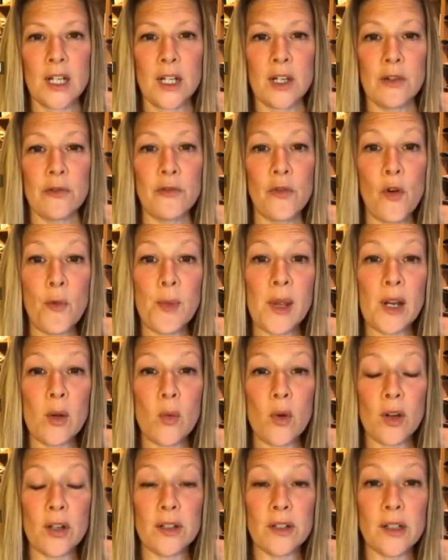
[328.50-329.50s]
Formula
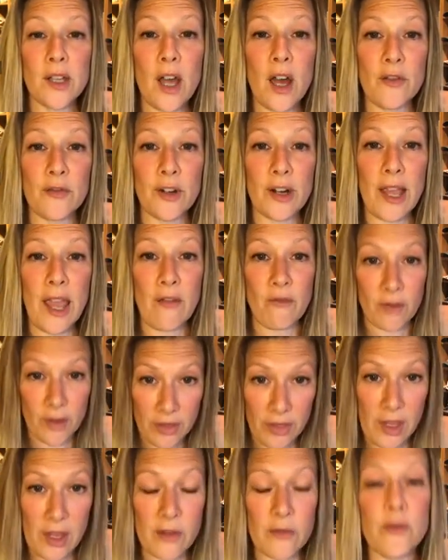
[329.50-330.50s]
One covering
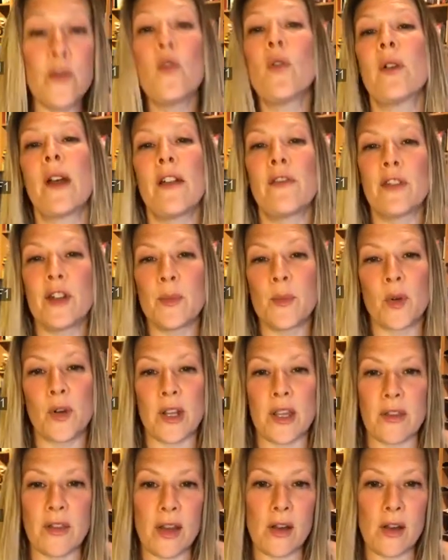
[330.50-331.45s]
everything for everybody.